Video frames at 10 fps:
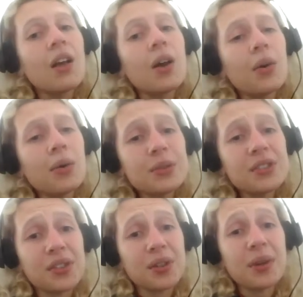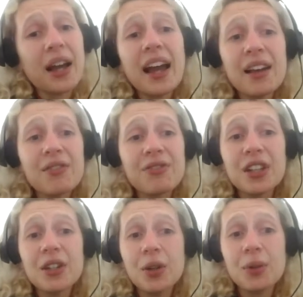Also, have
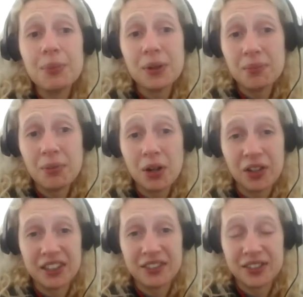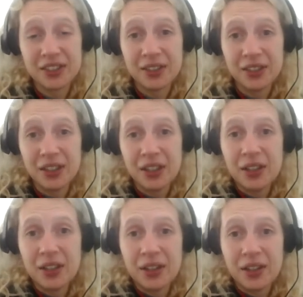an open mind.
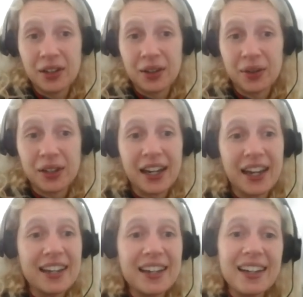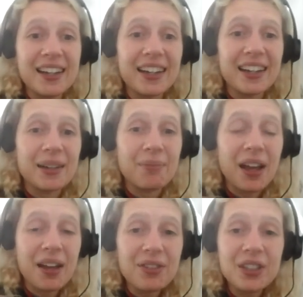Okay,
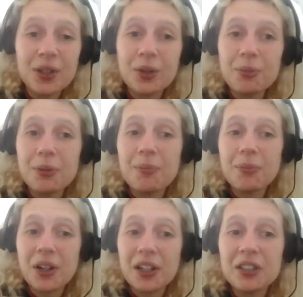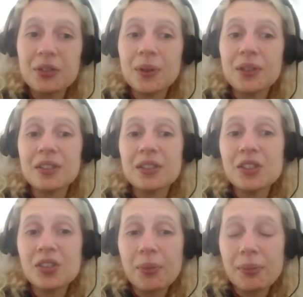having an open mind will
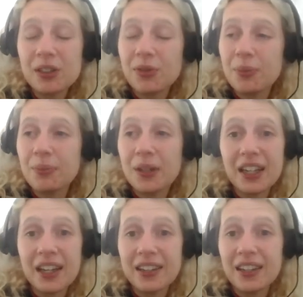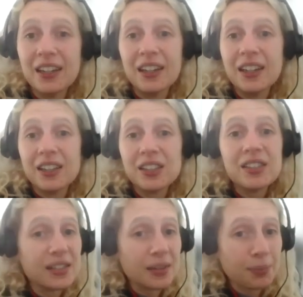stop us from being
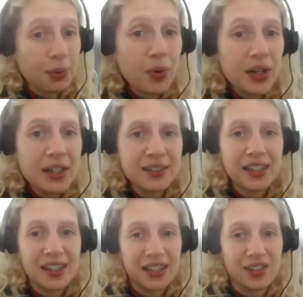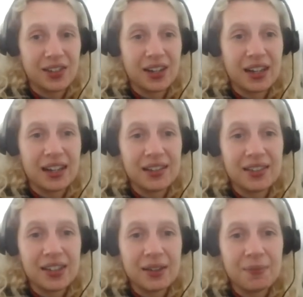disappointed, and
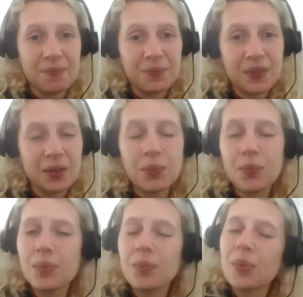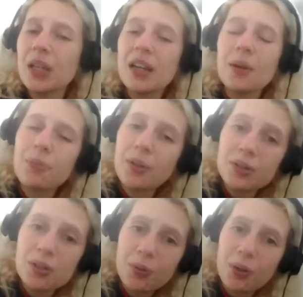we
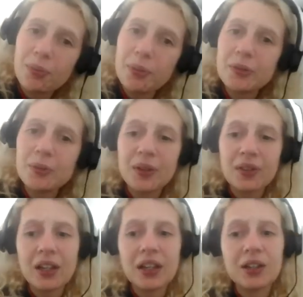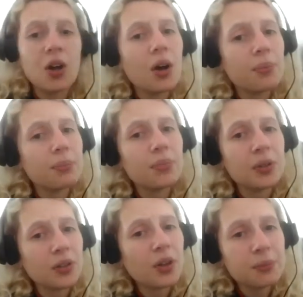approach problems with
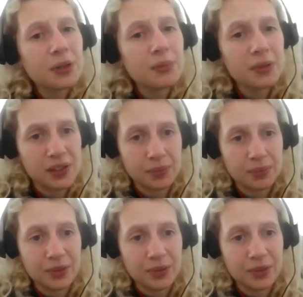optimism.